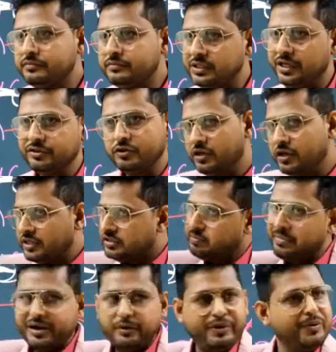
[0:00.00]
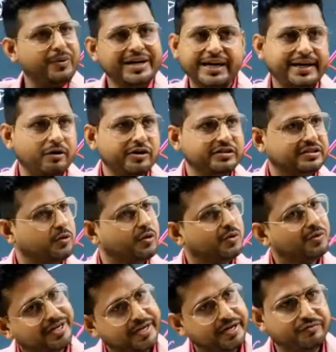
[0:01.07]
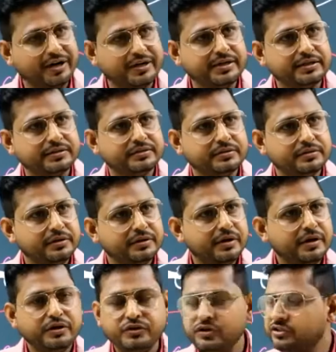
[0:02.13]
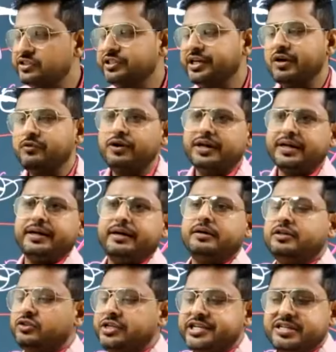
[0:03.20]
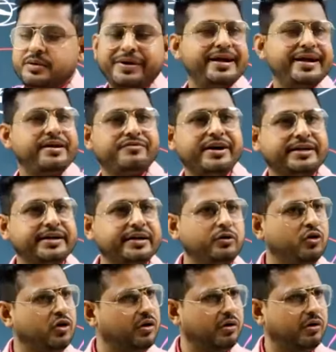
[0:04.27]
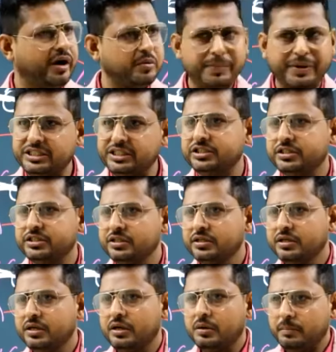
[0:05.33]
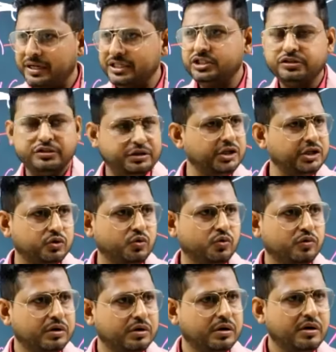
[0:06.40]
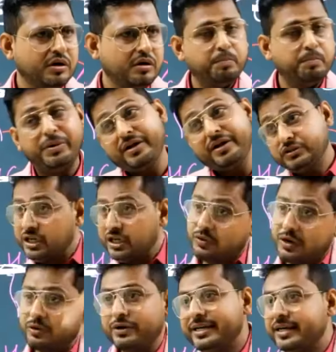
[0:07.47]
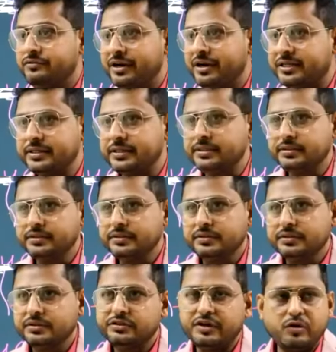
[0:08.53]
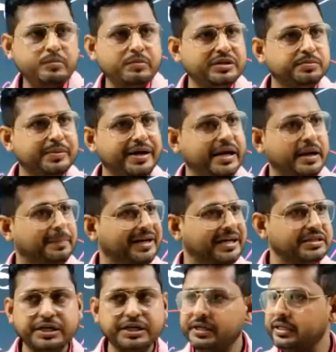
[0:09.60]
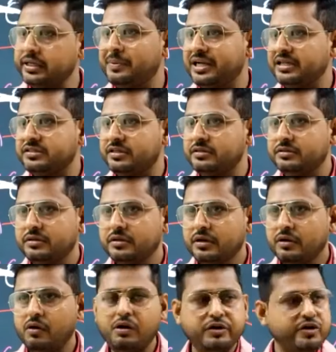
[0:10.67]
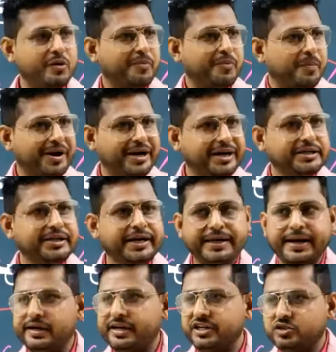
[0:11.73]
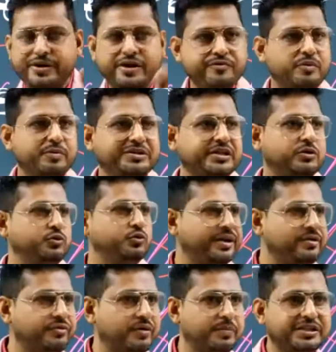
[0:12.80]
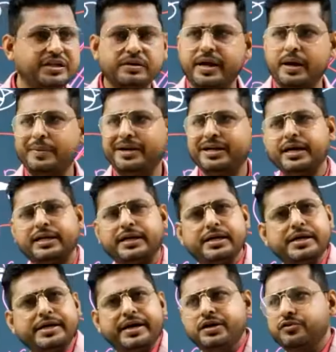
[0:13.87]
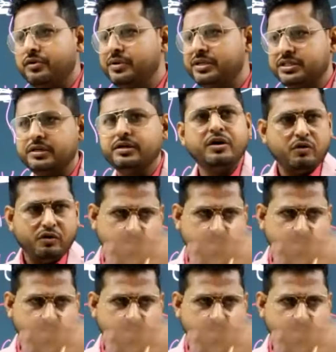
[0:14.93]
Yes or no? So malware will get downloaded, server will get infected. Your server, your system get infected, not much issue. But if server got infected, server means many application, critical application, all your proprietary data, customer information, user information, debit card, credit card information on